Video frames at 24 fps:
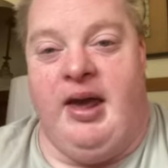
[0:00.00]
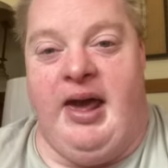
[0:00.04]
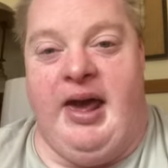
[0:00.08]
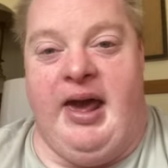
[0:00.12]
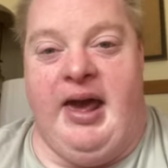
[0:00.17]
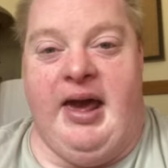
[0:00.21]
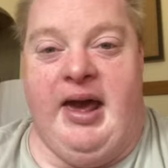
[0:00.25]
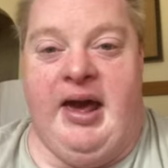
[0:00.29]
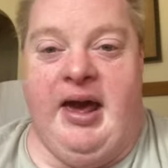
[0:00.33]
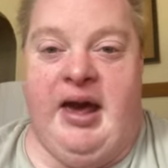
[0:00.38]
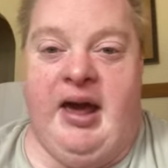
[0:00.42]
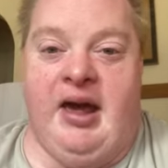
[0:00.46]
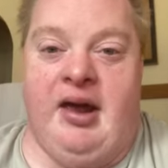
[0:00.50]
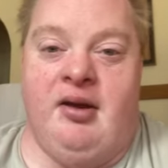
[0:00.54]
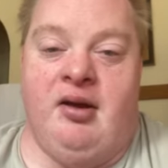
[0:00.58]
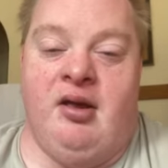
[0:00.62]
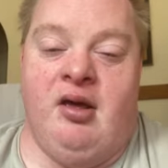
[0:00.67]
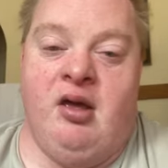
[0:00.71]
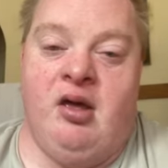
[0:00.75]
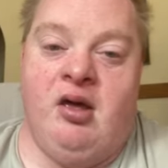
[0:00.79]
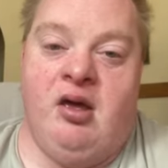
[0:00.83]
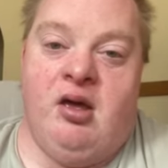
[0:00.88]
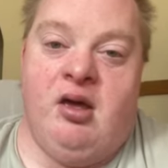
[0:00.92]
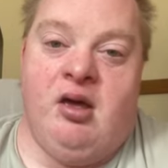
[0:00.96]

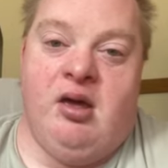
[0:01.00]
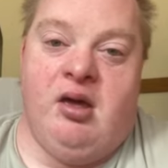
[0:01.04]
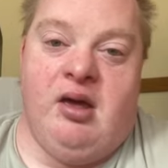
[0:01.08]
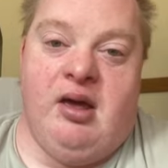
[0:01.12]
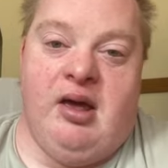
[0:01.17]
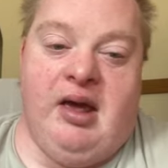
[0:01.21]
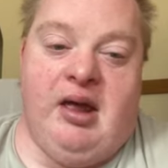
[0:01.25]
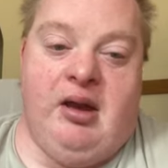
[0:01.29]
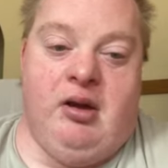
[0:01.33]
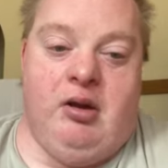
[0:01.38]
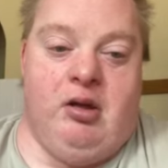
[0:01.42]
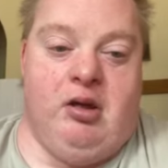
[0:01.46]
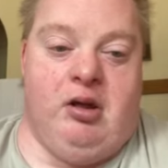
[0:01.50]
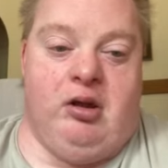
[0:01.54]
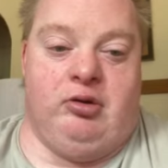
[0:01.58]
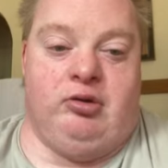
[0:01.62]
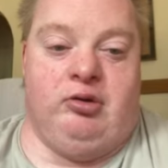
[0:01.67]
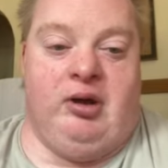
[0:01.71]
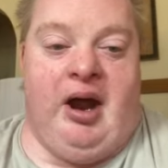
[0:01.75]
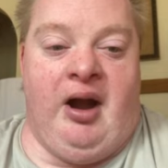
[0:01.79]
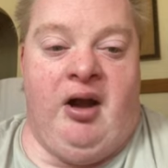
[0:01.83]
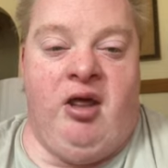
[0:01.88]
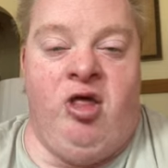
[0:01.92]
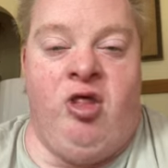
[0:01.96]
And a
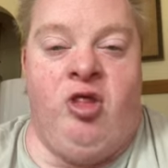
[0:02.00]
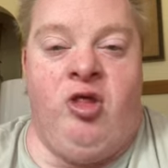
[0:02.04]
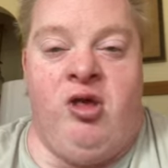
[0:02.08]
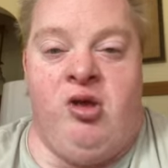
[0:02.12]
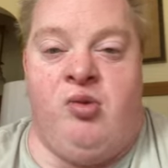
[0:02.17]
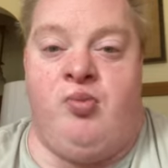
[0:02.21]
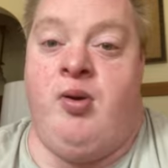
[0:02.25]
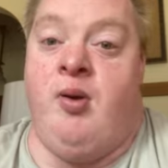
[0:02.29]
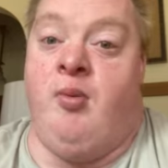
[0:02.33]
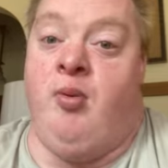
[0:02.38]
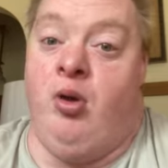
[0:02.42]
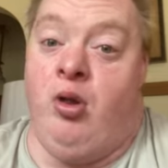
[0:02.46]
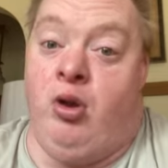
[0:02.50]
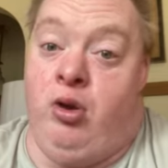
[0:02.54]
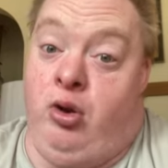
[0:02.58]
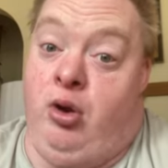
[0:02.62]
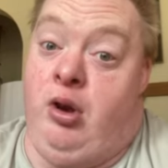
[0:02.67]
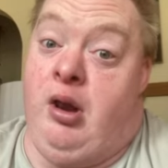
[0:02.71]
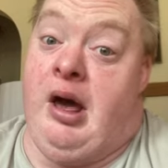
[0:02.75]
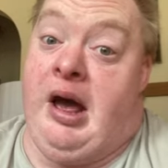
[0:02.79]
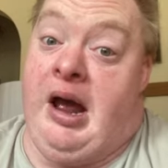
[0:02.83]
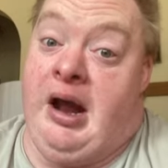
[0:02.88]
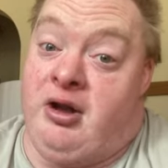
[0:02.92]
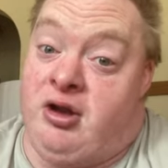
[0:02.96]
lot of these people
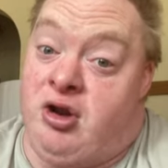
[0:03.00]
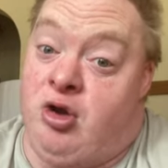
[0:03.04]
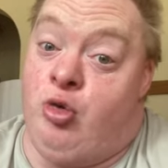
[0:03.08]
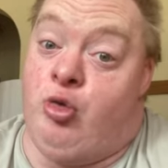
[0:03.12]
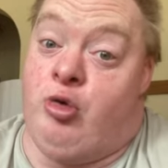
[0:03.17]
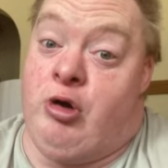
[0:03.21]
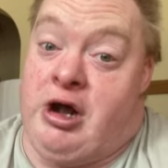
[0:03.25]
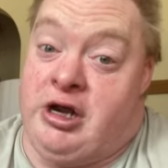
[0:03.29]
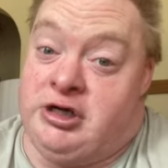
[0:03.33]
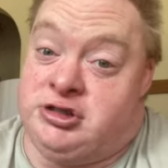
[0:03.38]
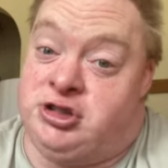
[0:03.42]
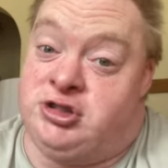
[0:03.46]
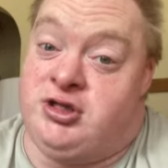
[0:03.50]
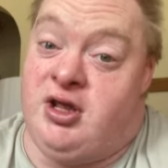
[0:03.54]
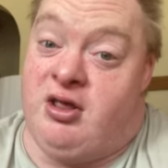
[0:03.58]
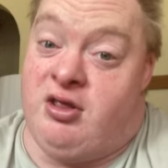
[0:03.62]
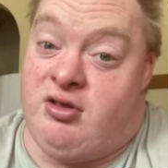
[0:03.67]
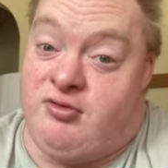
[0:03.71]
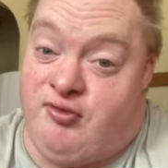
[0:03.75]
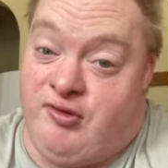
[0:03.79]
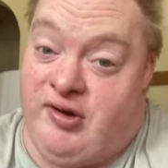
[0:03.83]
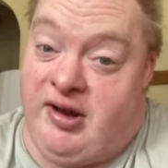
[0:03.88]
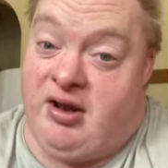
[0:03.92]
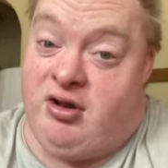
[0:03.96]
like to watch these
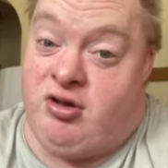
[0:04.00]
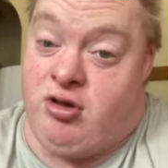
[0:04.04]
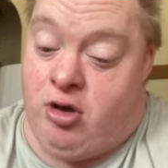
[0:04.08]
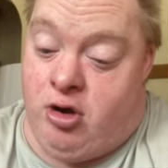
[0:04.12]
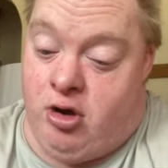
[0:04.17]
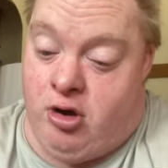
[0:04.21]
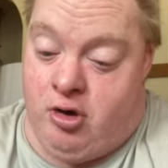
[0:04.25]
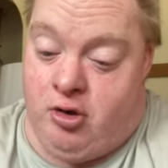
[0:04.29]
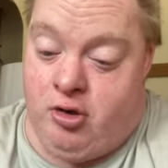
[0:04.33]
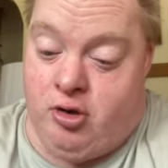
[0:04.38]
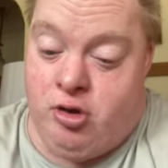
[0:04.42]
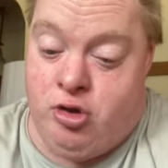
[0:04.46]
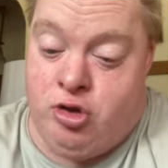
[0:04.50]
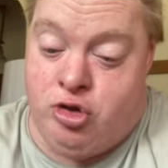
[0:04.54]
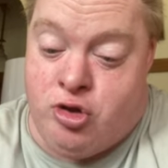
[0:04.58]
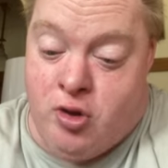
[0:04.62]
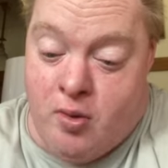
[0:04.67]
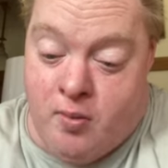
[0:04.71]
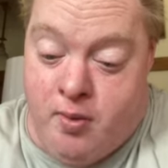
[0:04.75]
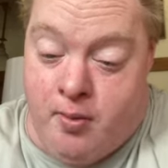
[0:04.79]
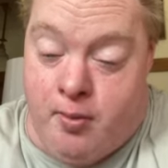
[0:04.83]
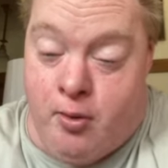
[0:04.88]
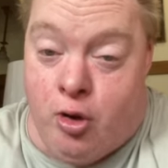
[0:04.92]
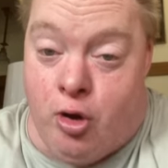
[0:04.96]
things on
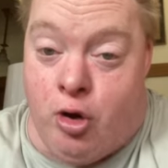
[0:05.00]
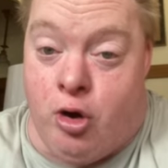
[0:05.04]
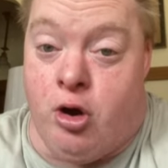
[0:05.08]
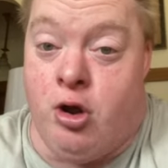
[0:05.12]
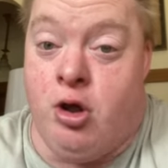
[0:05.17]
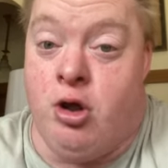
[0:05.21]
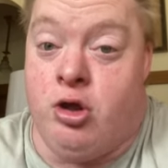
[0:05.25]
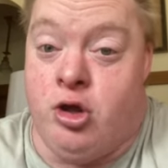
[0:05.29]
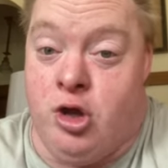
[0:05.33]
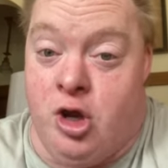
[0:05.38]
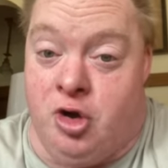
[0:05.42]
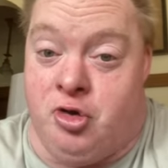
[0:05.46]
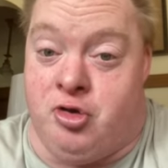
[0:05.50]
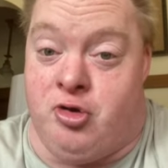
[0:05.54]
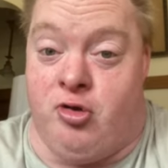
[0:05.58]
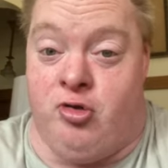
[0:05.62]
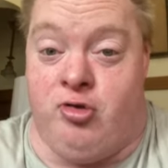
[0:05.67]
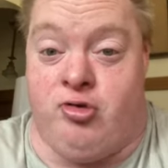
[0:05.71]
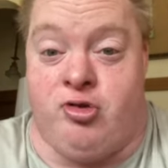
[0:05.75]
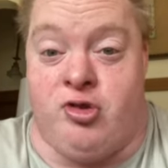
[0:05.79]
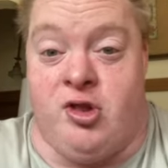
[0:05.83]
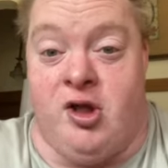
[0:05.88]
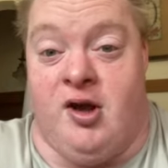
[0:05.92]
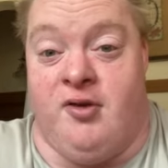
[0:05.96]
Super Bowl
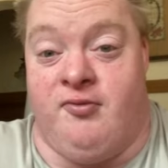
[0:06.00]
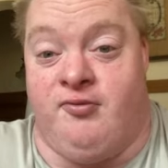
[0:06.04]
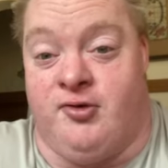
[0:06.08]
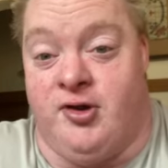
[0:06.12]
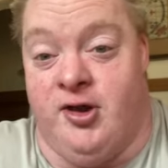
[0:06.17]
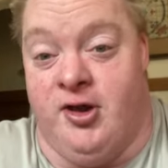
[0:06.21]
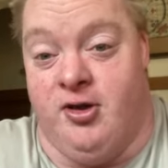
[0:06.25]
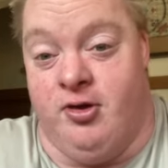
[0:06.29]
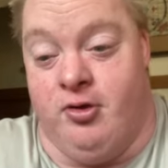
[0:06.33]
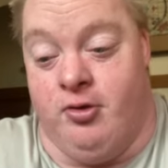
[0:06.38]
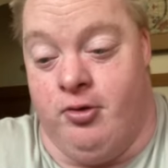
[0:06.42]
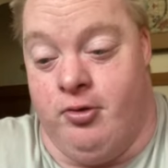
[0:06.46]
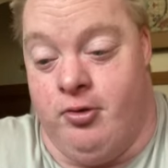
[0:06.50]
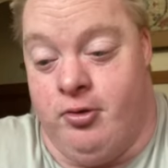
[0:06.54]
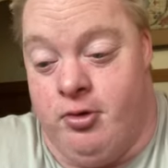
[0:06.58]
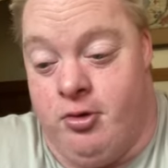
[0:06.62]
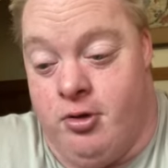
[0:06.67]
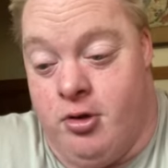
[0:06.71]
YouTube stuff too.